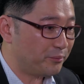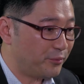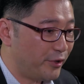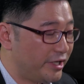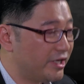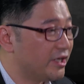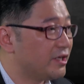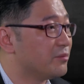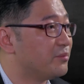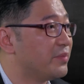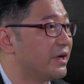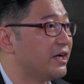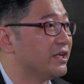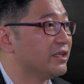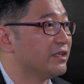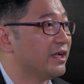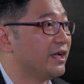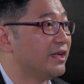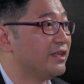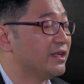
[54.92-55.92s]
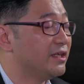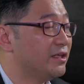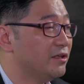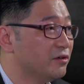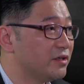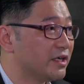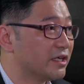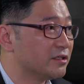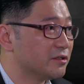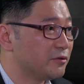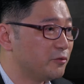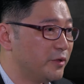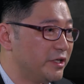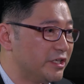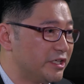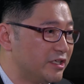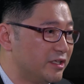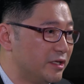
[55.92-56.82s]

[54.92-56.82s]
break it apart, and then look at which